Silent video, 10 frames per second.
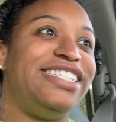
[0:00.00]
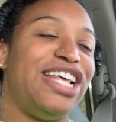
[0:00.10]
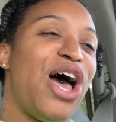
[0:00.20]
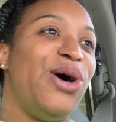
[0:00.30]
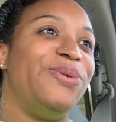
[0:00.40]

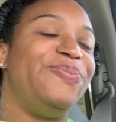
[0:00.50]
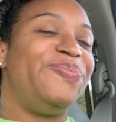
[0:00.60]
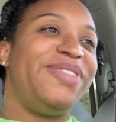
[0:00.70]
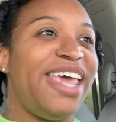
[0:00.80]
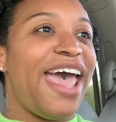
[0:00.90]
So
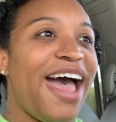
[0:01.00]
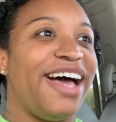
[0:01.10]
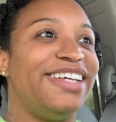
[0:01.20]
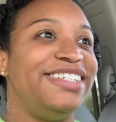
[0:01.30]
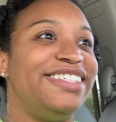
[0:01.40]
yeah,
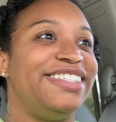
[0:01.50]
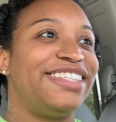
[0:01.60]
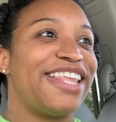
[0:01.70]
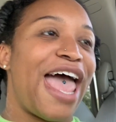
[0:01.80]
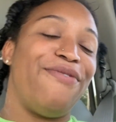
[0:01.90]

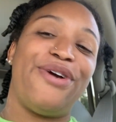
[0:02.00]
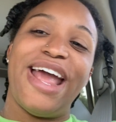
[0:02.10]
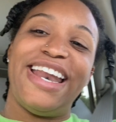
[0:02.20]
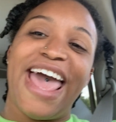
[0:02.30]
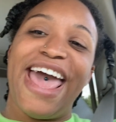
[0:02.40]
have a great
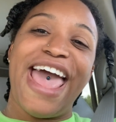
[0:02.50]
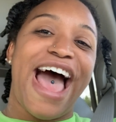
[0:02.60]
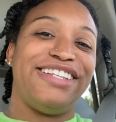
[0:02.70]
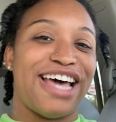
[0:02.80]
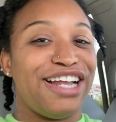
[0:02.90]
day.
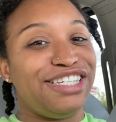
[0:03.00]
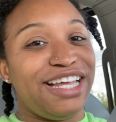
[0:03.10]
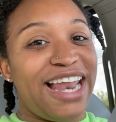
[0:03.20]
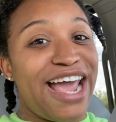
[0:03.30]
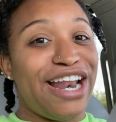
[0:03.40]
I'll talk to you
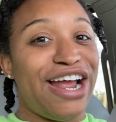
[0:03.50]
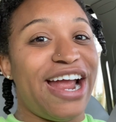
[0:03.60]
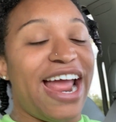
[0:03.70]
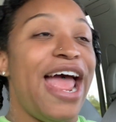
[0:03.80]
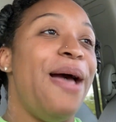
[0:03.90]

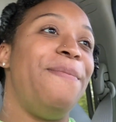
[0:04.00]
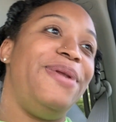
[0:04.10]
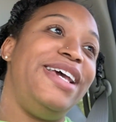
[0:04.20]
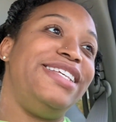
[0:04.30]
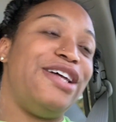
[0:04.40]
later.
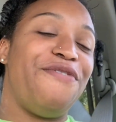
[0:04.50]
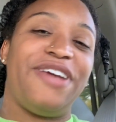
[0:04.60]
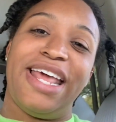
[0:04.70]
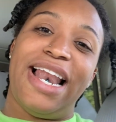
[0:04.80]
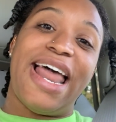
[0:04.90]
Please don't
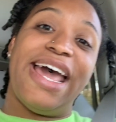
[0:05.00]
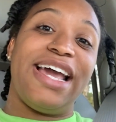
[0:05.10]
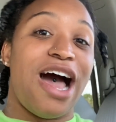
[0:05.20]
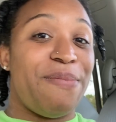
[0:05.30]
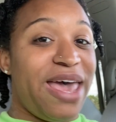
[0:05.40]
forget to like,
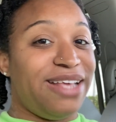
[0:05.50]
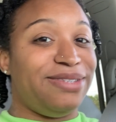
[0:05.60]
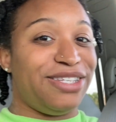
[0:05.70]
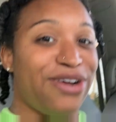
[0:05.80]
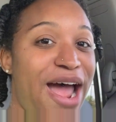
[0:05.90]
comment, and
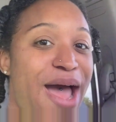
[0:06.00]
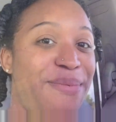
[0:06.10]
subscribe.